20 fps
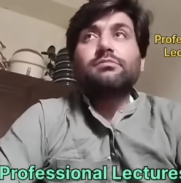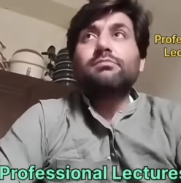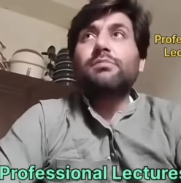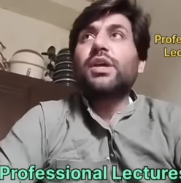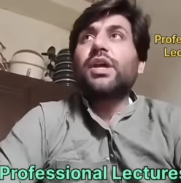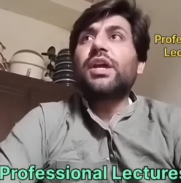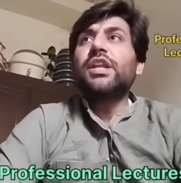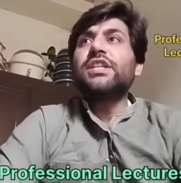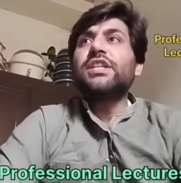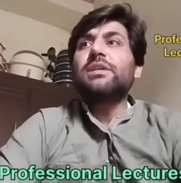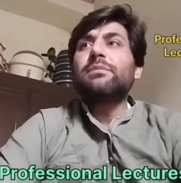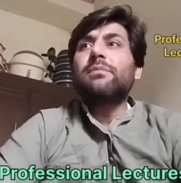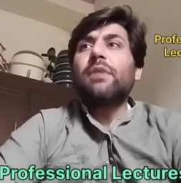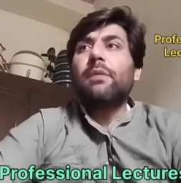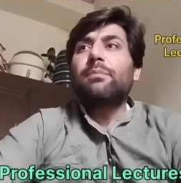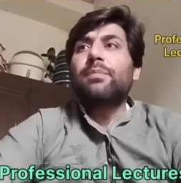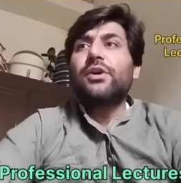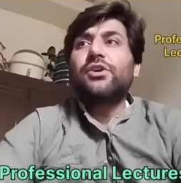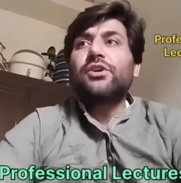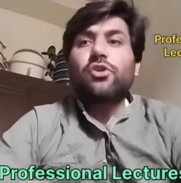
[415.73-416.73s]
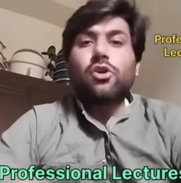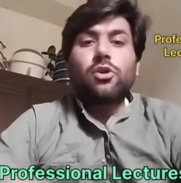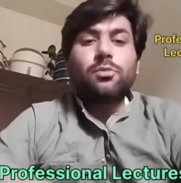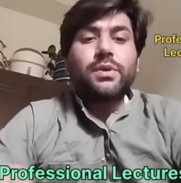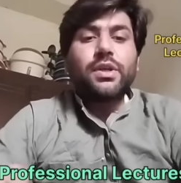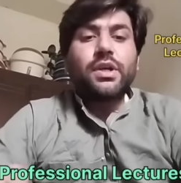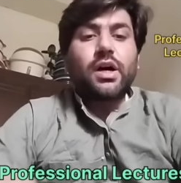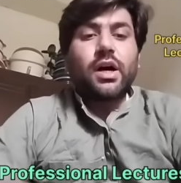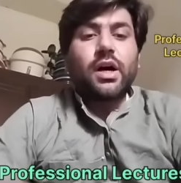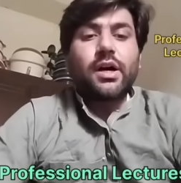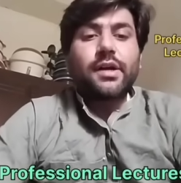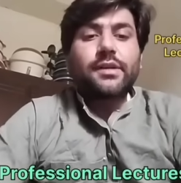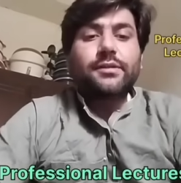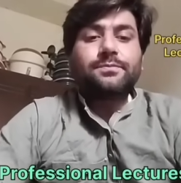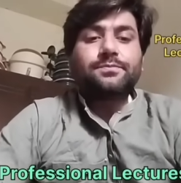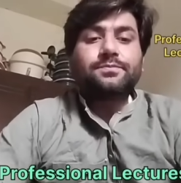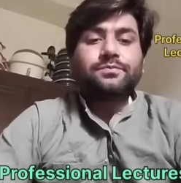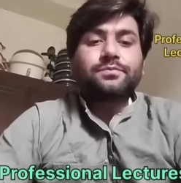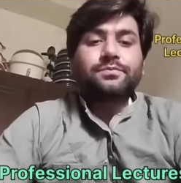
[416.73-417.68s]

Mechanism of atrophy are